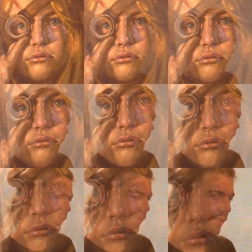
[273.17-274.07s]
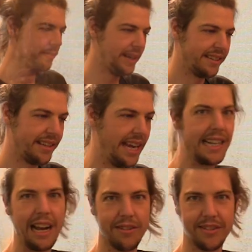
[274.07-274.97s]
uh, spend
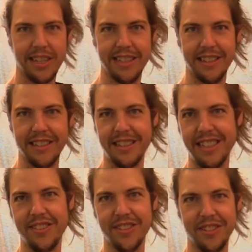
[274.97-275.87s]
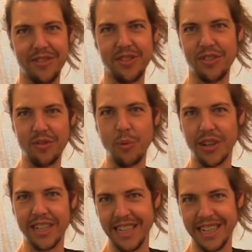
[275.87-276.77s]
eight hours at an easel just
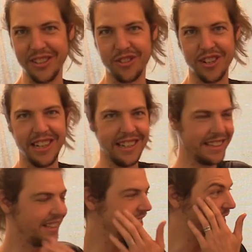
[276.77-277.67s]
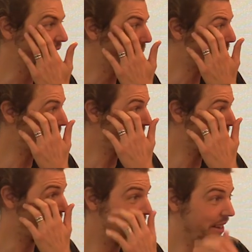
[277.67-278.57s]
working on the drawing. Um,
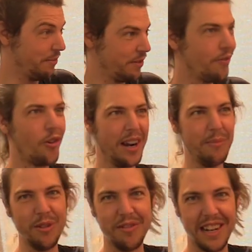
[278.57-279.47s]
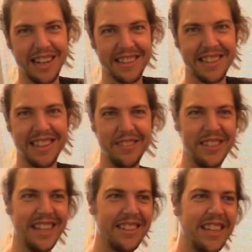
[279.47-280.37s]
and, f- and, before I move on, I
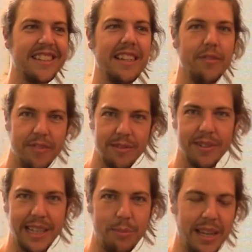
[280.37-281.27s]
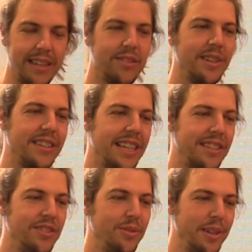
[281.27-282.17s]
mean, I like to have fun when I paint, so I
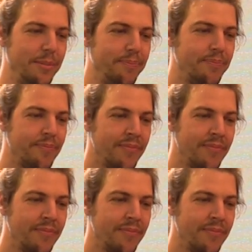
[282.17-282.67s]
like to um,